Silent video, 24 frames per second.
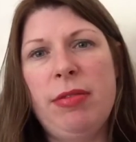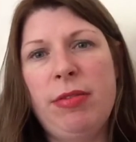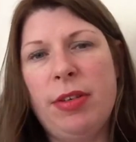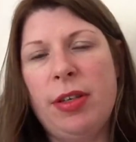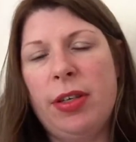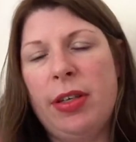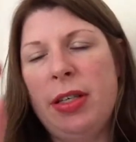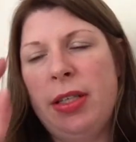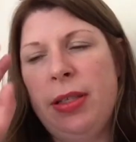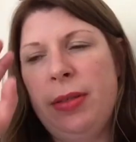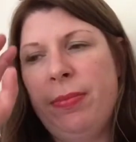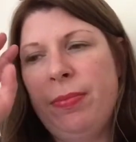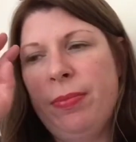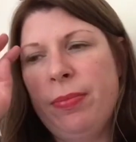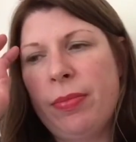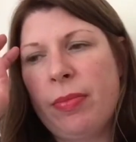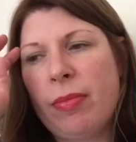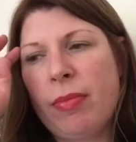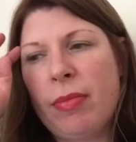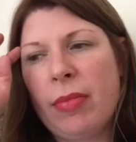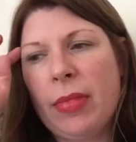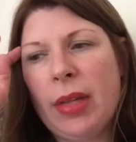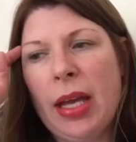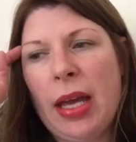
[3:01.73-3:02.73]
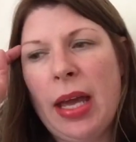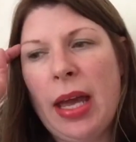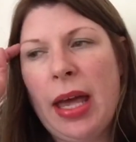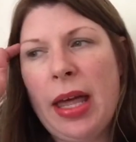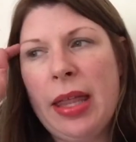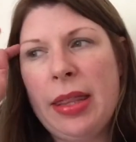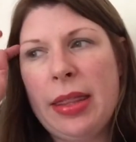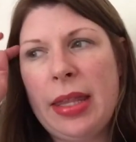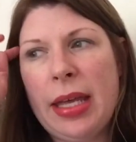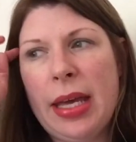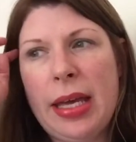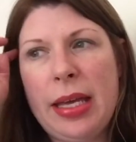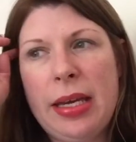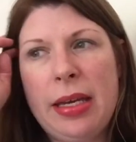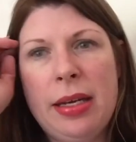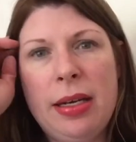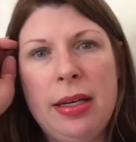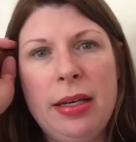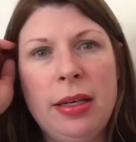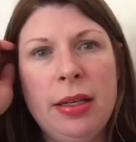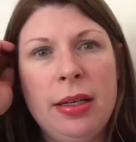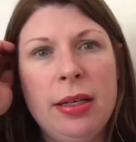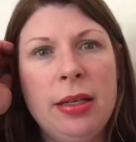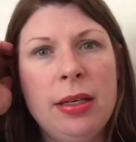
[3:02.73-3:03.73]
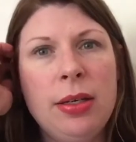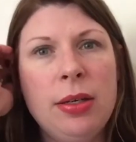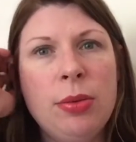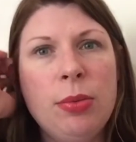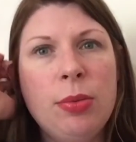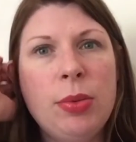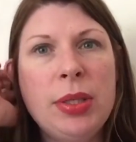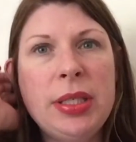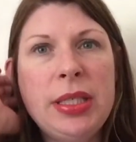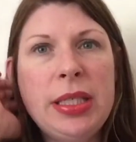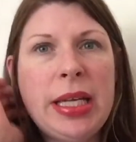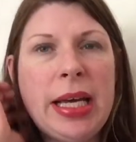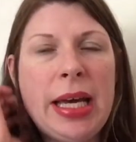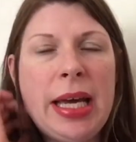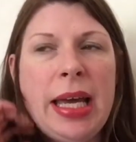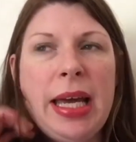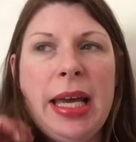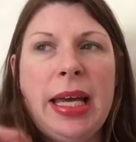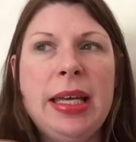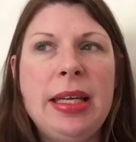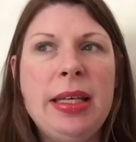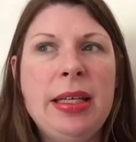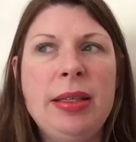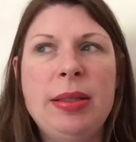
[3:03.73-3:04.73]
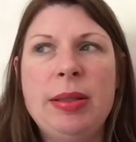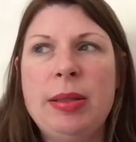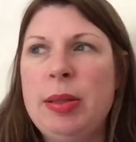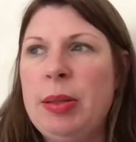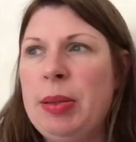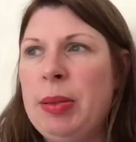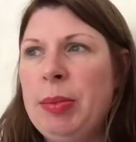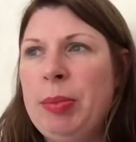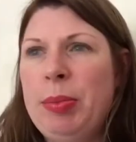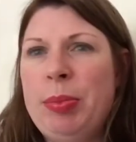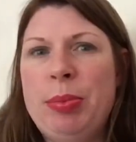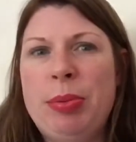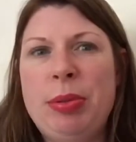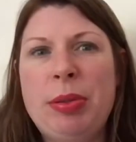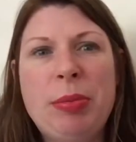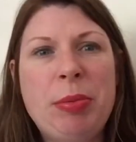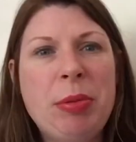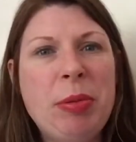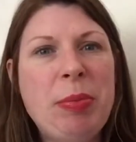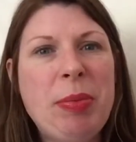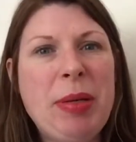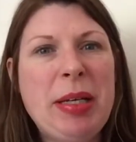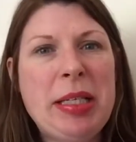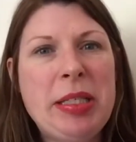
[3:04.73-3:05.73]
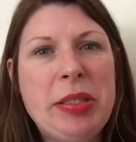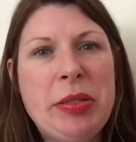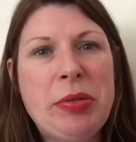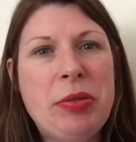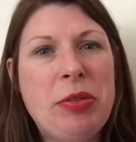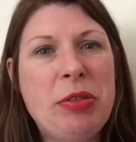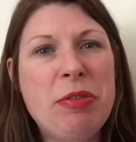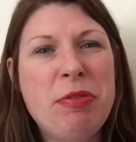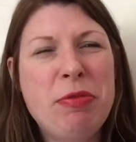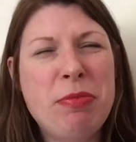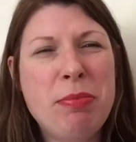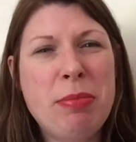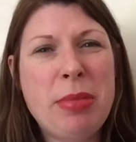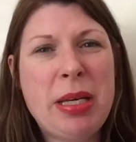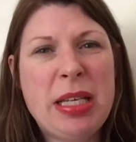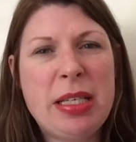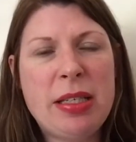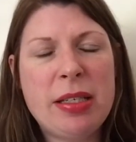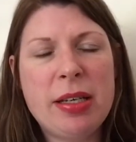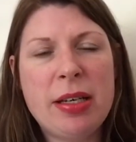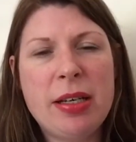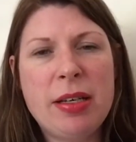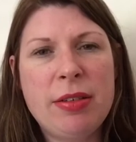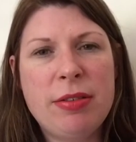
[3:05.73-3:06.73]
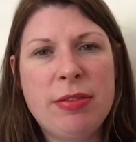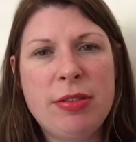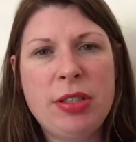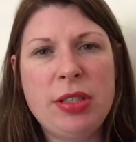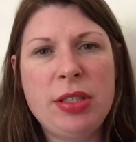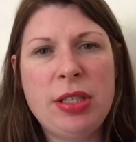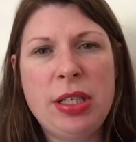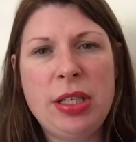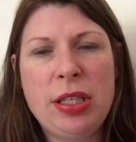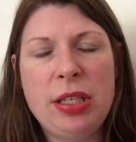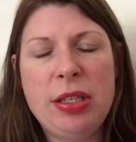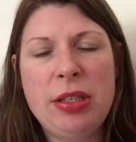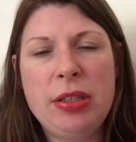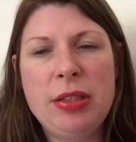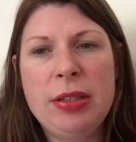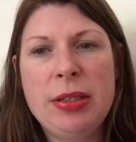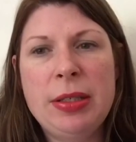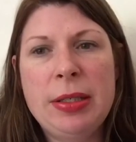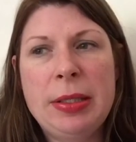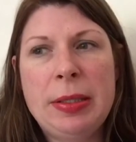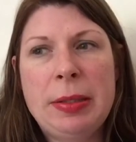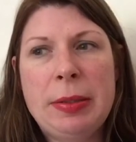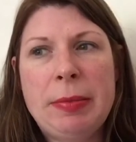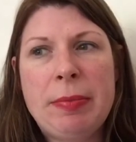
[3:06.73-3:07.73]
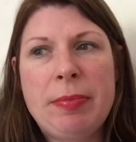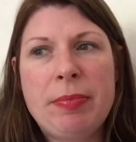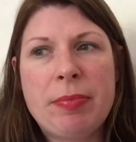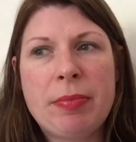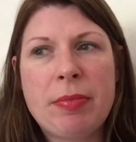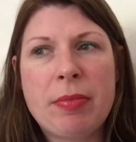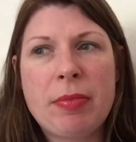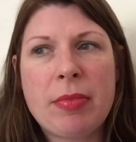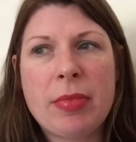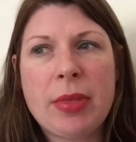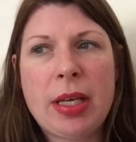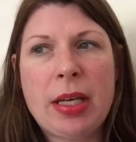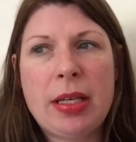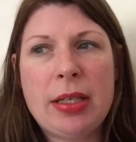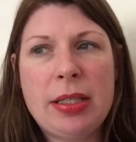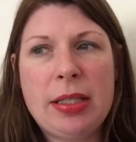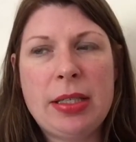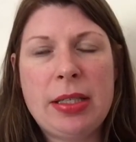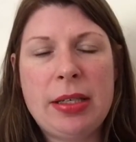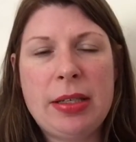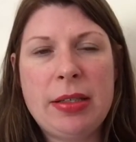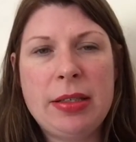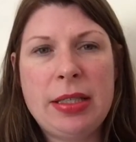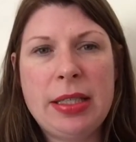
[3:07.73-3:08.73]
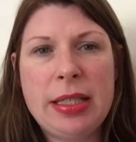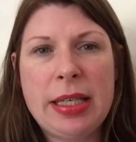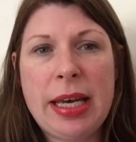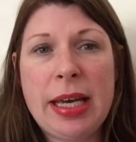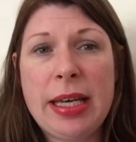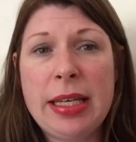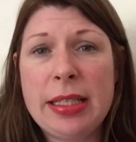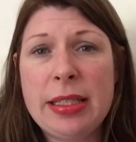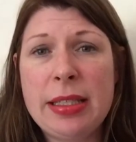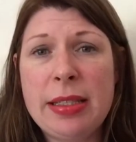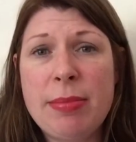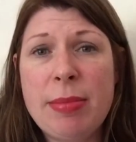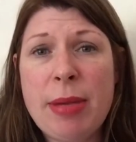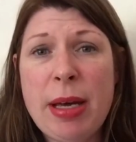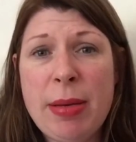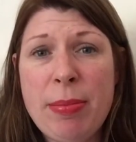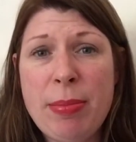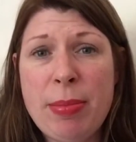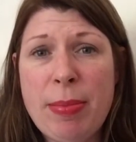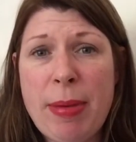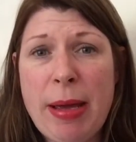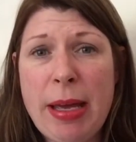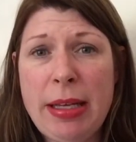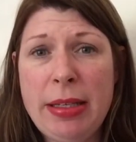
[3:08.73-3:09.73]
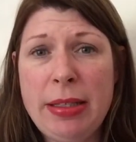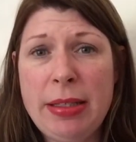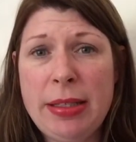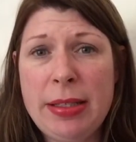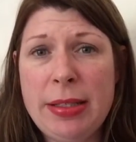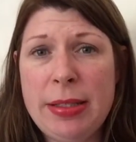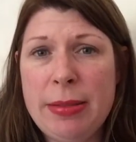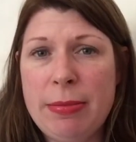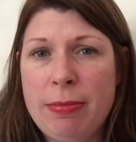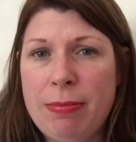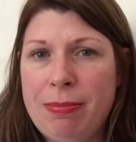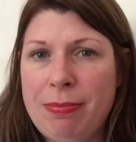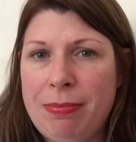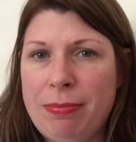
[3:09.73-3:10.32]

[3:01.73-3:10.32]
fine. And then one day, probably sort of mid-afternoon, I started getting some ab pains.